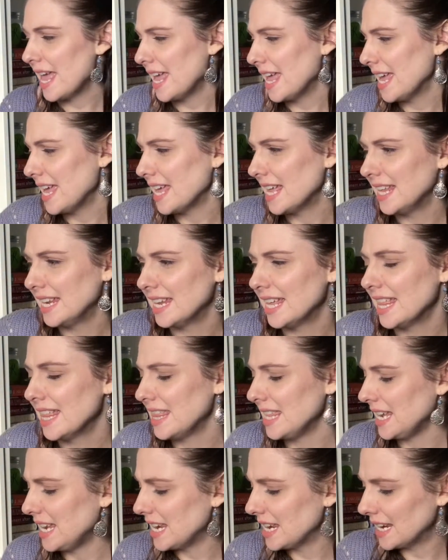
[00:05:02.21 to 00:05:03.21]
in
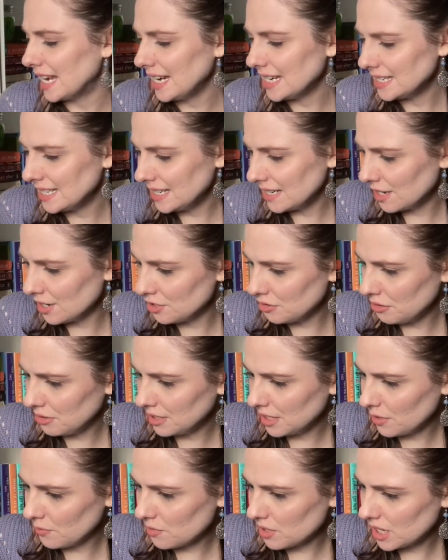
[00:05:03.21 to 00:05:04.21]
the
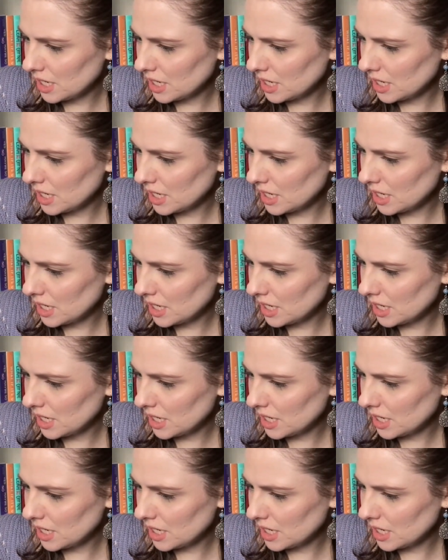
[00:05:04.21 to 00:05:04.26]
1900s, I